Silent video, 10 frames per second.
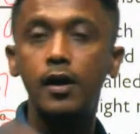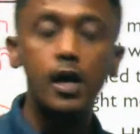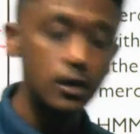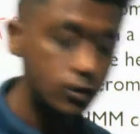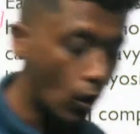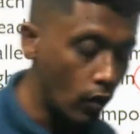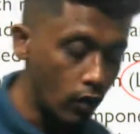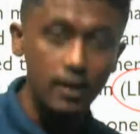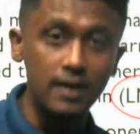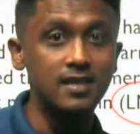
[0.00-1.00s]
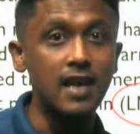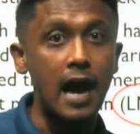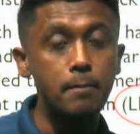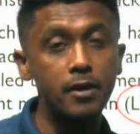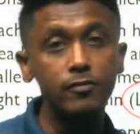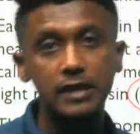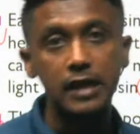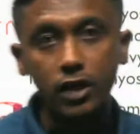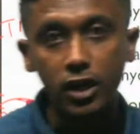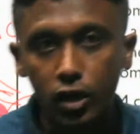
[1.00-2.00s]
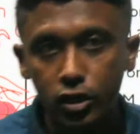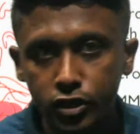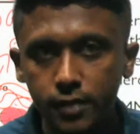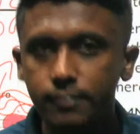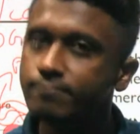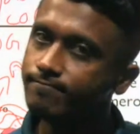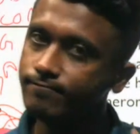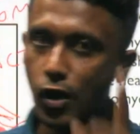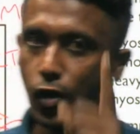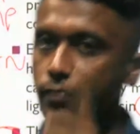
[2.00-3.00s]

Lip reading: So, does it happen without energy? No.